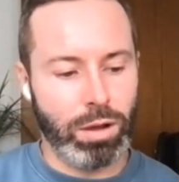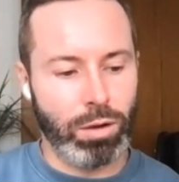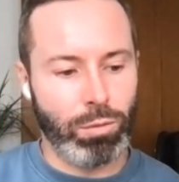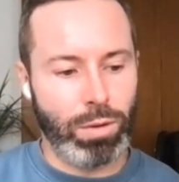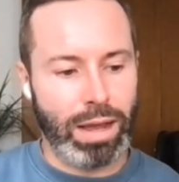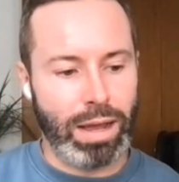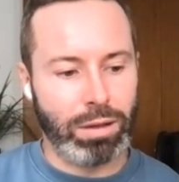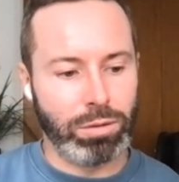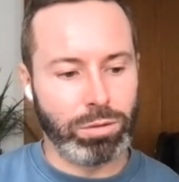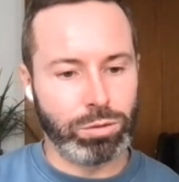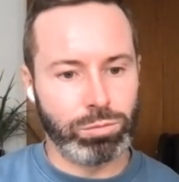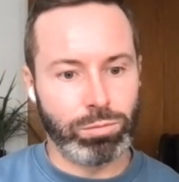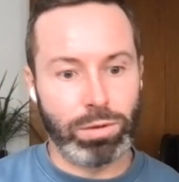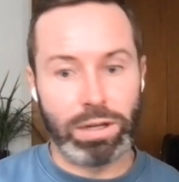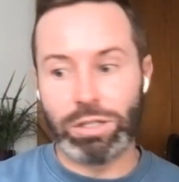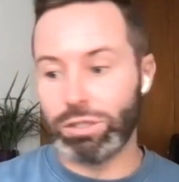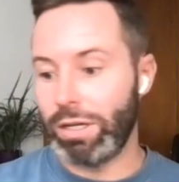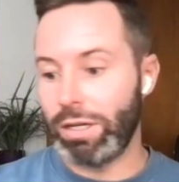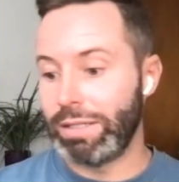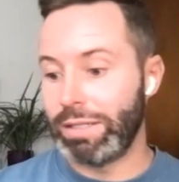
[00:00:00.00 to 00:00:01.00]
around
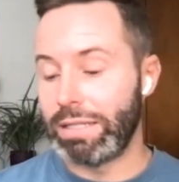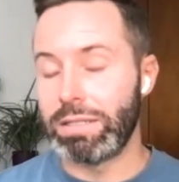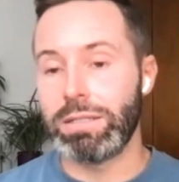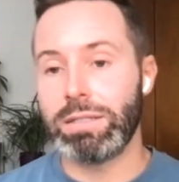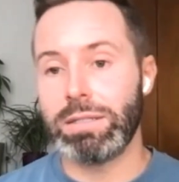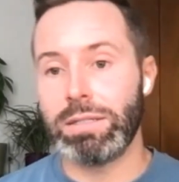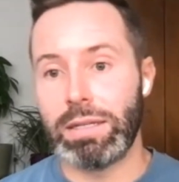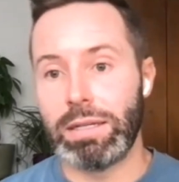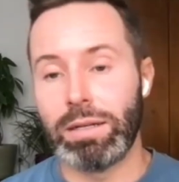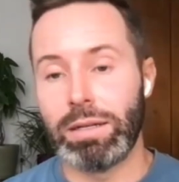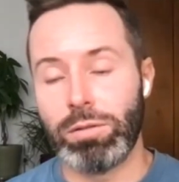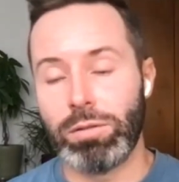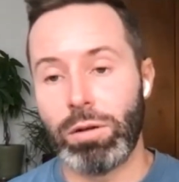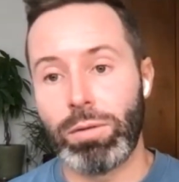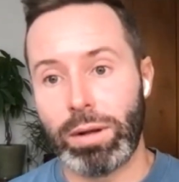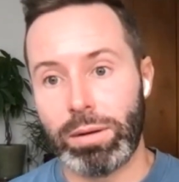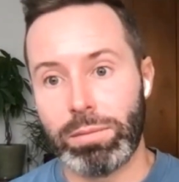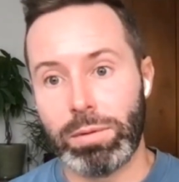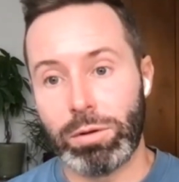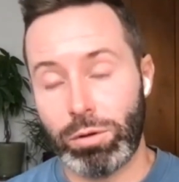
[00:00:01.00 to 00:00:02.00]
racial identity,
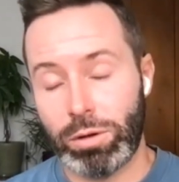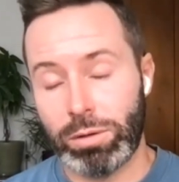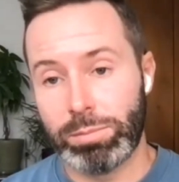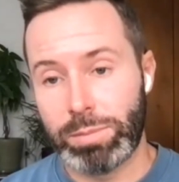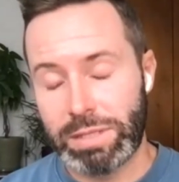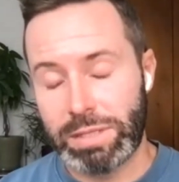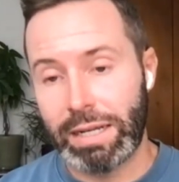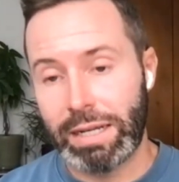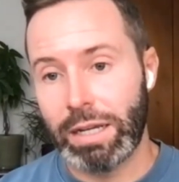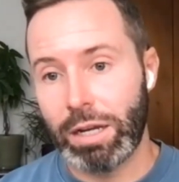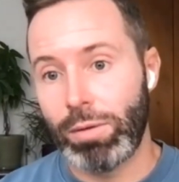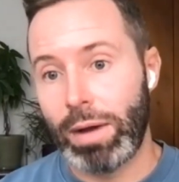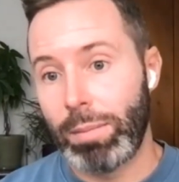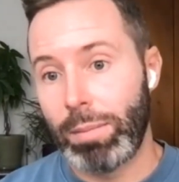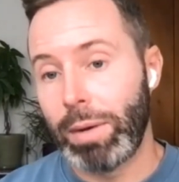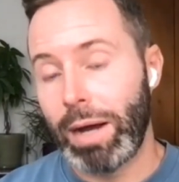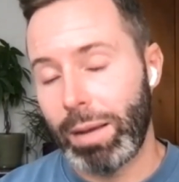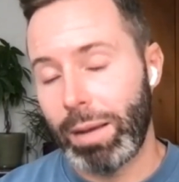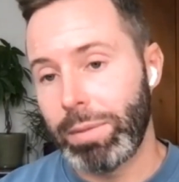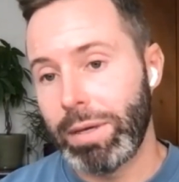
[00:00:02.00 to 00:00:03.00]
particularly
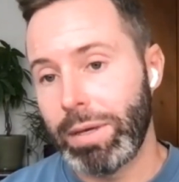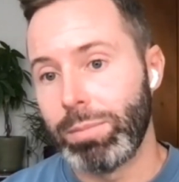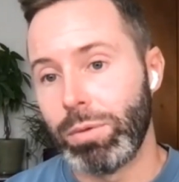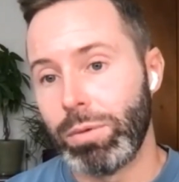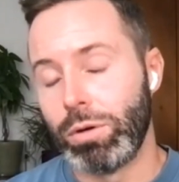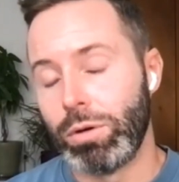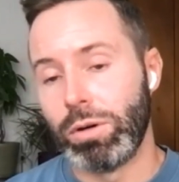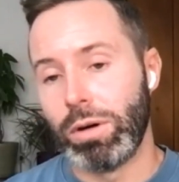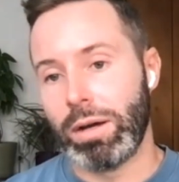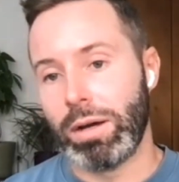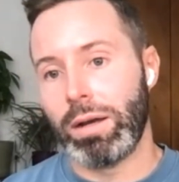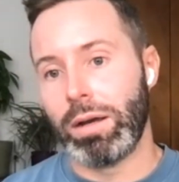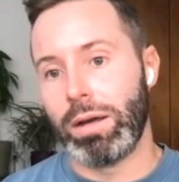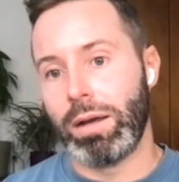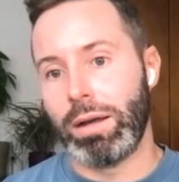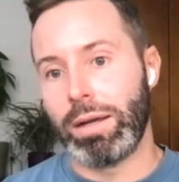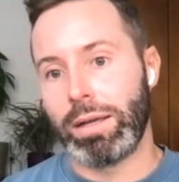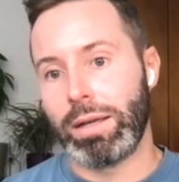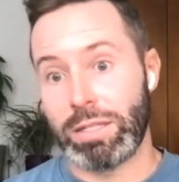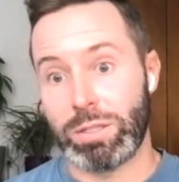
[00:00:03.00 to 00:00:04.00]
around Black people
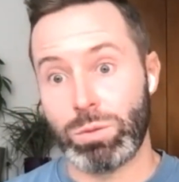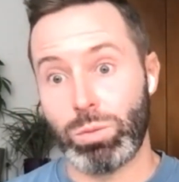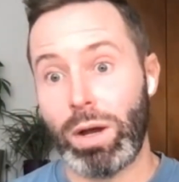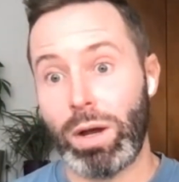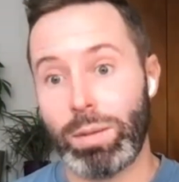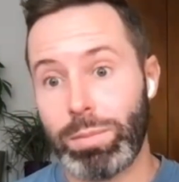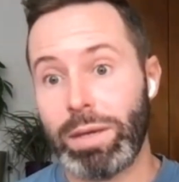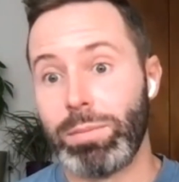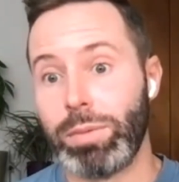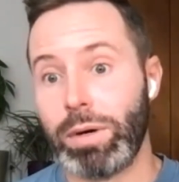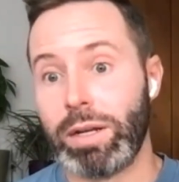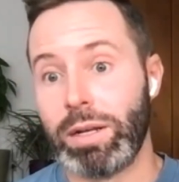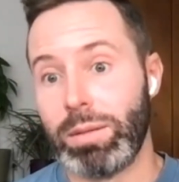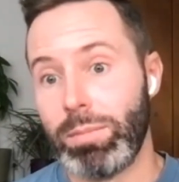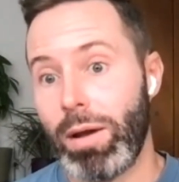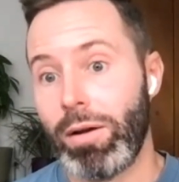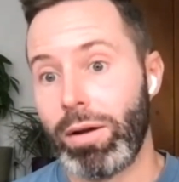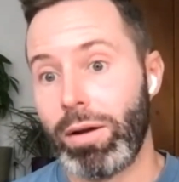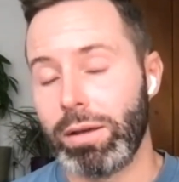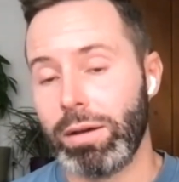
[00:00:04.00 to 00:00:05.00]
against white people in
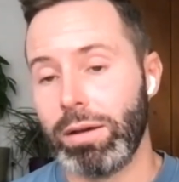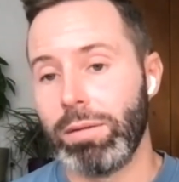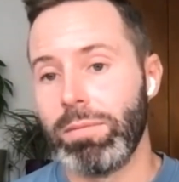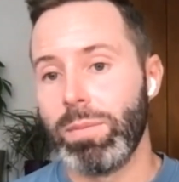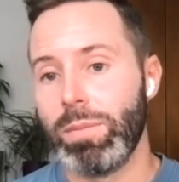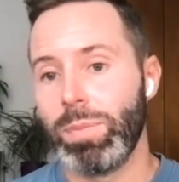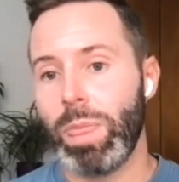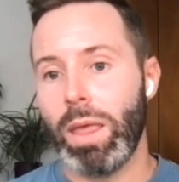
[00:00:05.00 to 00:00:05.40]
America,